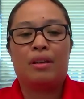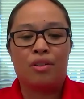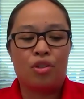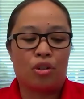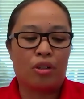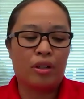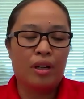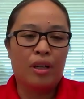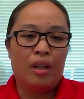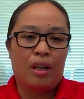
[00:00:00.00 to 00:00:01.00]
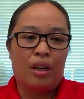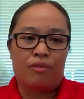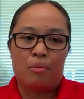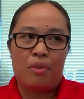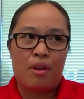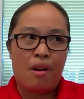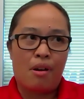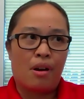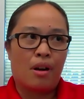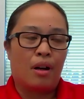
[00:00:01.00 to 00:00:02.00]
the cert, and from
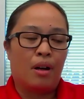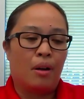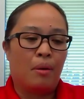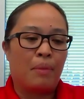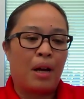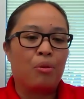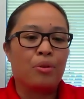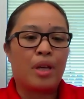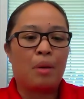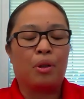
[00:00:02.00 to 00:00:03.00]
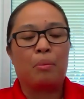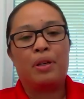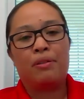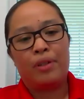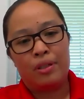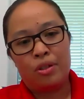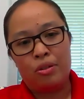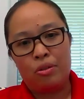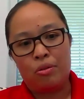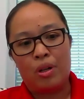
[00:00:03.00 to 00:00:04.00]
there, um, I was able to pivot
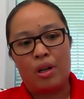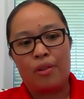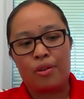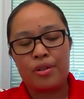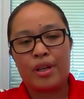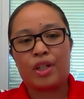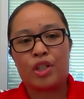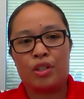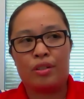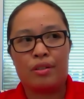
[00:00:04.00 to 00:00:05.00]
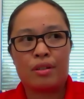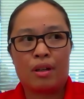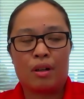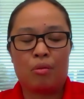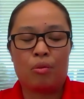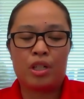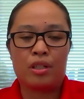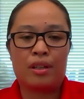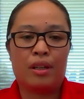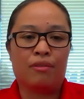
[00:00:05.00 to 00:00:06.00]
to other sections, uh, which
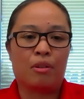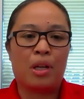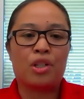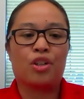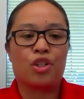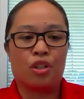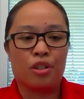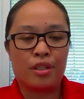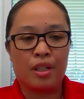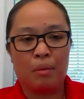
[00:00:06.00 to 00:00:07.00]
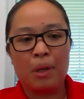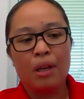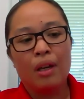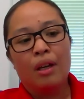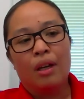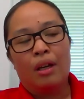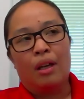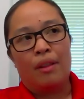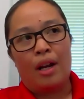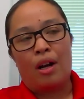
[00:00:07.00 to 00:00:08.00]
is the information assurance team.
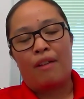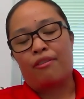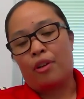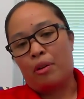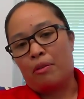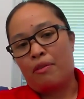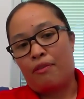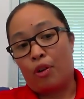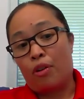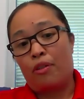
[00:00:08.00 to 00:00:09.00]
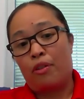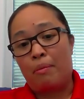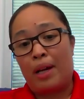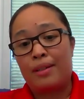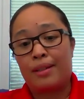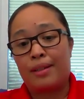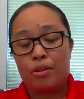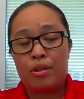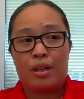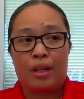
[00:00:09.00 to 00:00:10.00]
And there I further, furthered my
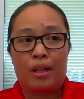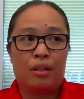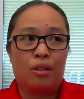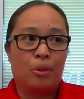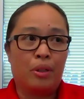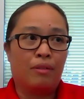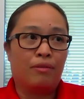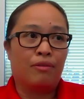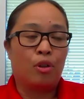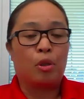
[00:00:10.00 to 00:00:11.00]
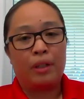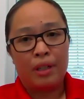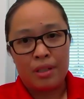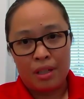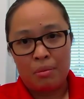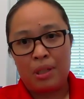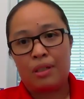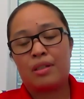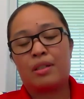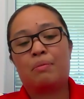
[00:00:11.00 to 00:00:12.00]
skill set doing vulnerability
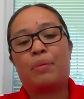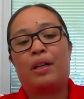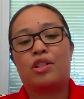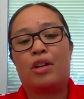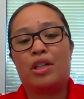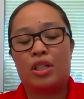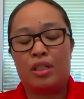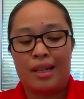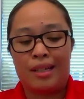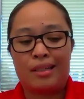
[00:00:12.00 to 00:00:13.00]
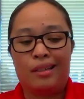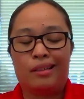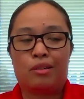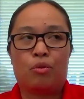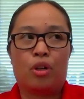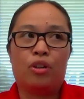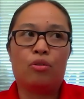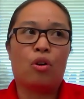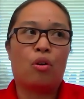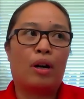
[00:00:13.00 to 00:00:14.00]
assessments, penetration testings, where you
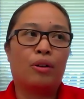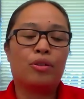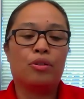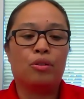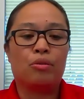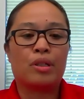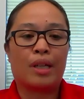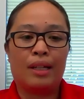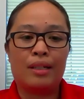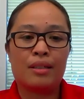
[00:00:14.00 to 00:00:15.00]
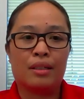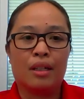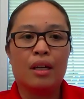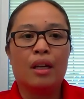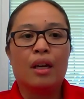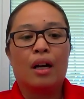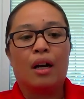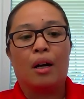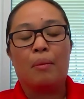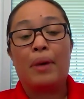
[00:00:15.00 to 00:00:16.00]
go out to sites and
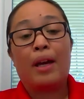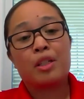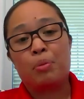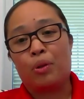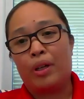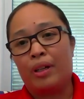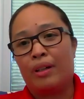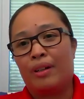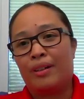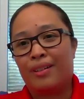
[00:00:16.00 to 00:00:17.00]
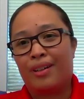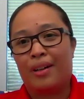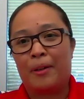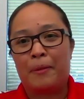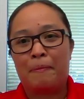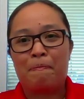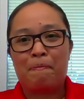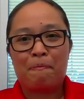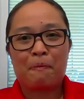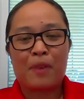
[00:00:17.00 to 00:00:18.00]
um, exploit um,
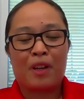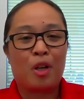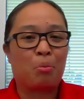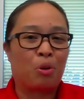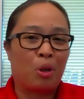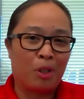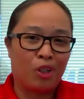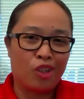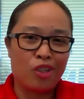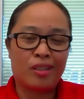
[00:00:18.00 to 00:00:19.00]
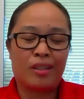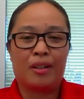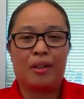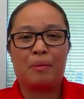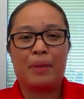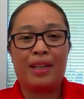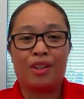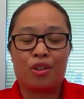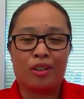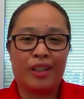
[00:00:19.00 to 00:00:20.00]
their perimeters um,
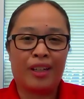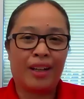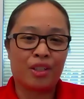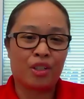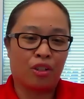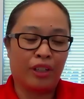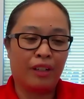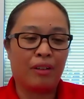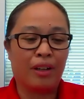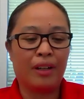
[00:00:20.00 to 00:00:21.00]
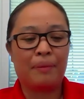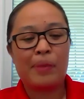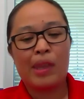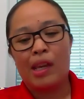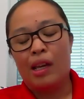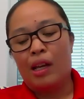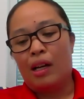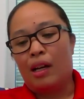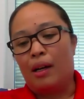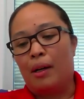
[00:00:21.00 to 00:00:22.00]
internally and externally, right?
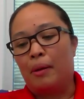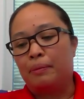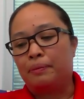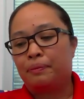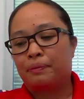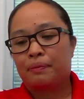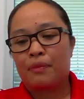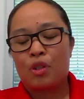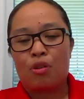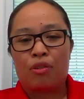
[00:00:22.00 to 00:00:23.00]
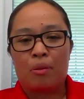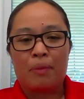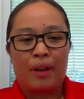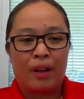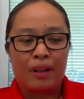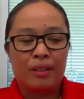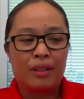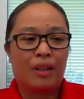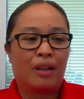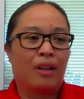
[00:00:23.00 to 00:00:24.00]
Um, so from
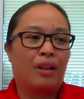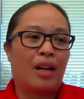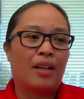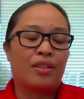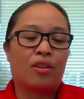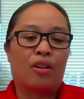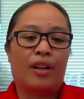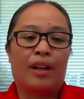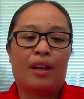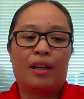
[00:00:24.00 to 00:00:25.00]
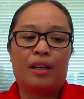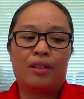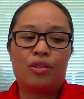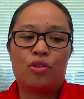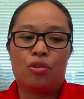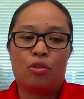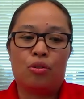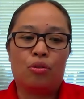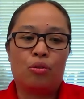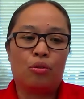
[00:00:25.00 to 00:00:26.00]
there, uh, I started getting
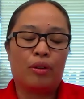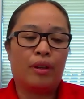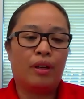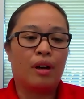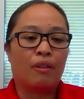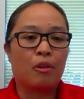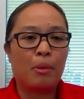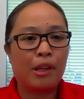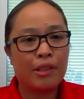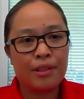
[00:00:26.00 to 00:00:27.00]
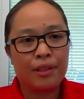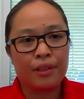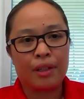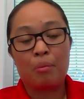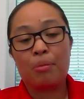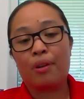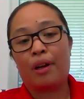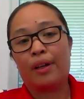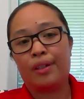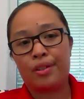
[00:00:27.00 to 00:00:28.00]
into the governance and
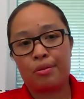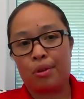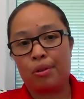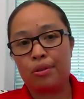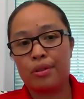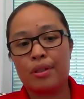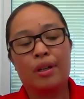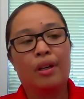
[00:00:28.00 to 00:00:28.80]
compliance roles,